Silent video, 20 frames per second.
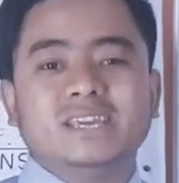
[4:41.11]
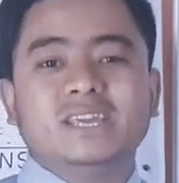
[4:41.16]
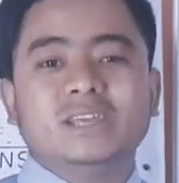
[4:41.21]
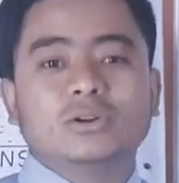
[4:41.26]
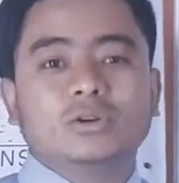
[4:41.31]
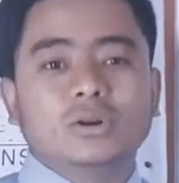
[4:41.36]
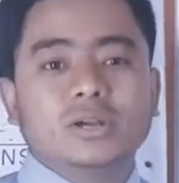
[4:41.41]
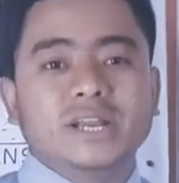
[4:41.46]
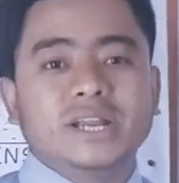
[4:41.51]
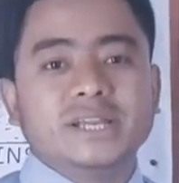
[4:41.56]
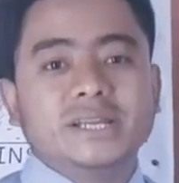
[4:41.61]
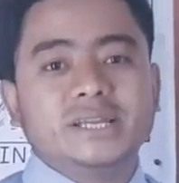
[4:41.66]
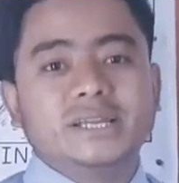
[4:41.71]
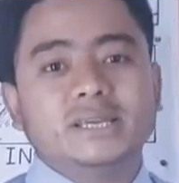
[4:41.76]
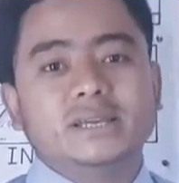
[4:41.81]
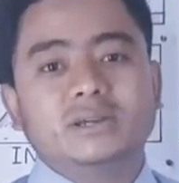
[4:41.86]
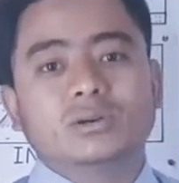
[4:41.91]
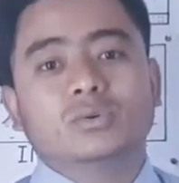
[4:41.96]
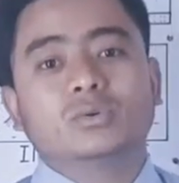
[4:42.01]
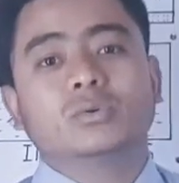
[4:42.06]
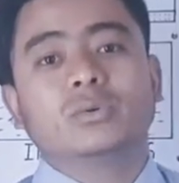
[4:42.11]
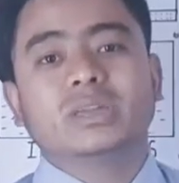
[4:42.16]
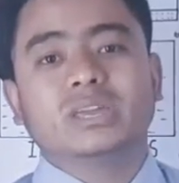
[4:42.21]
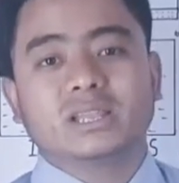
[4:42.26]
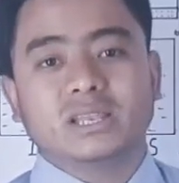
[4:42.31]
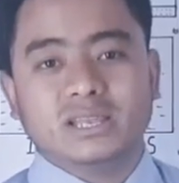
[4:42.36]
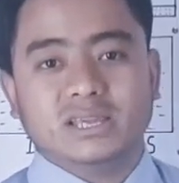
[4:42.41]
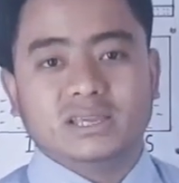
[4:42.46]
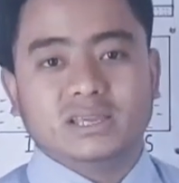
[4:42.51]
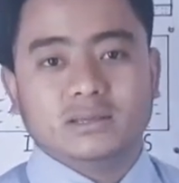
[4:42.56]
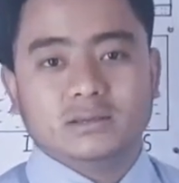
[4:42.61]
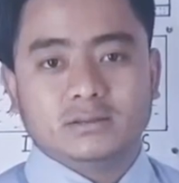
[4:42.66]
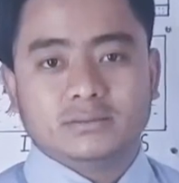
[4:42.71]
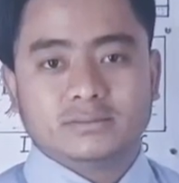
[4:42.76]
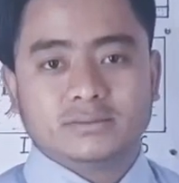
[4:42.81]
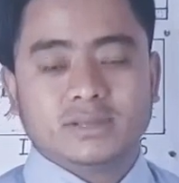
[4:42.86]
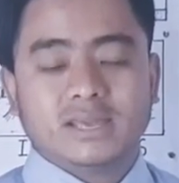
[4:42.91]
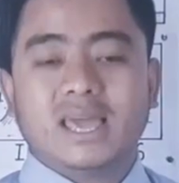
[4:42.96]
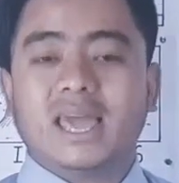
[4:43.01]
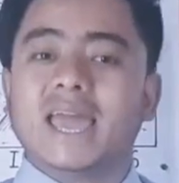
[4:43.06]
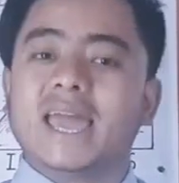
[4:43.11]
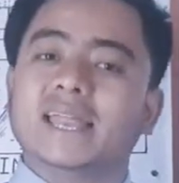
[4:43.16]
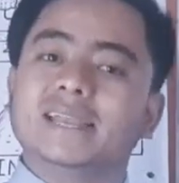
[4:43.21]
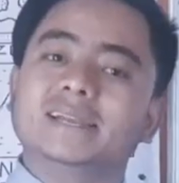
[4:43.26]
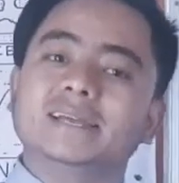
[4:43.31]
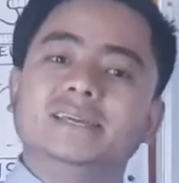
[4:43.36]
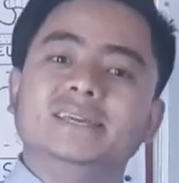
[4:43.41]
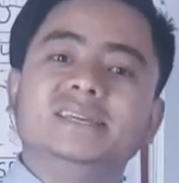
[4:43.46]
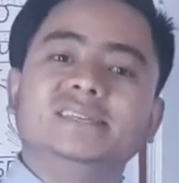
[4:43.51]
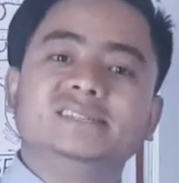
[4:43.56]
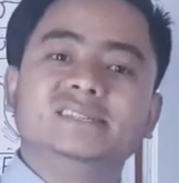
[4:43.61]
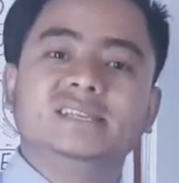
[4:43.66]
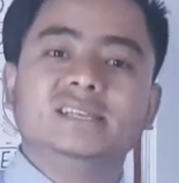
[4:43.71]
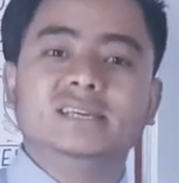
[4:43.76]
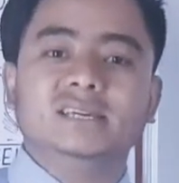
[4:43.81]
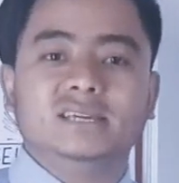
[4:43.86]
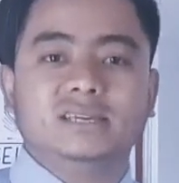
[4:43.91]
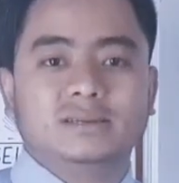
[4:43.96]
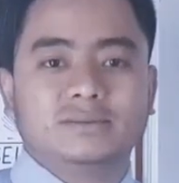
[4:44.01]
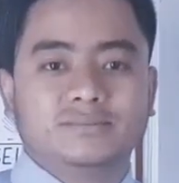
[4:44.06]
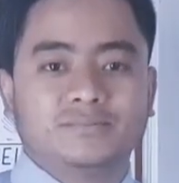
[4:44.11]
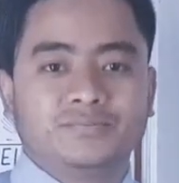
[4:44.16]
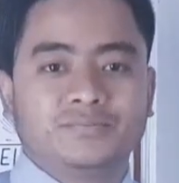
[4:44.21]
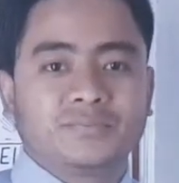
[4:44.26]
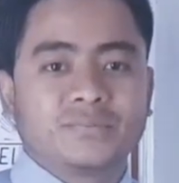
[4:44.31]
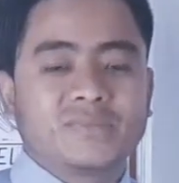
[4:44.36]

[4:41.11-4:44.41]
eroded quickly and easily,